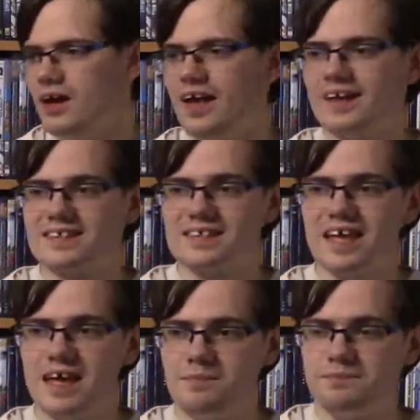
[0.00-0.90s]

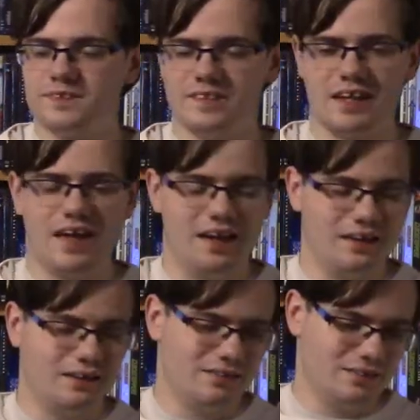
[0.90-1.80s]
escapes
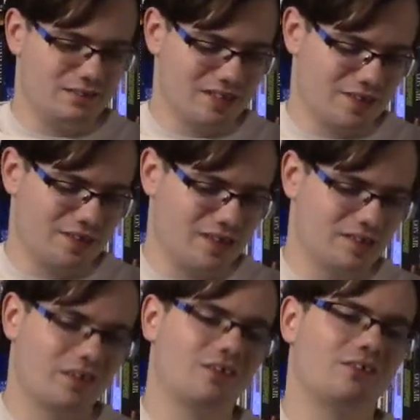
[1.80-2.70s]
and Terry and
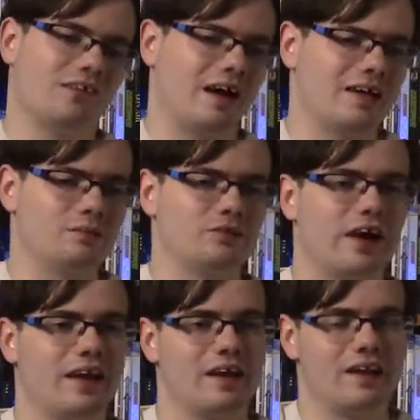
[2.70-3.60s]
Daryl wind up
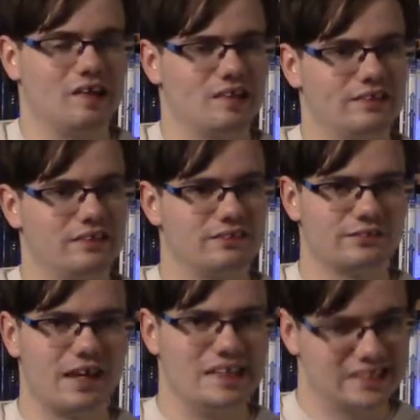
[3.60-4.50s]
riding in
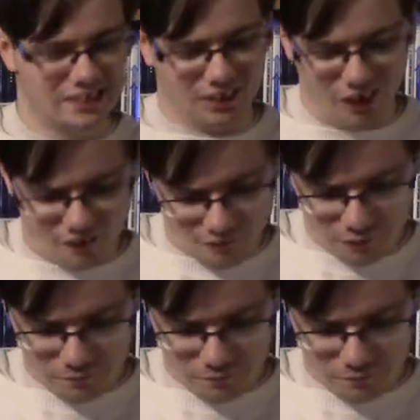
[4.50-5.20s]
Ray's car.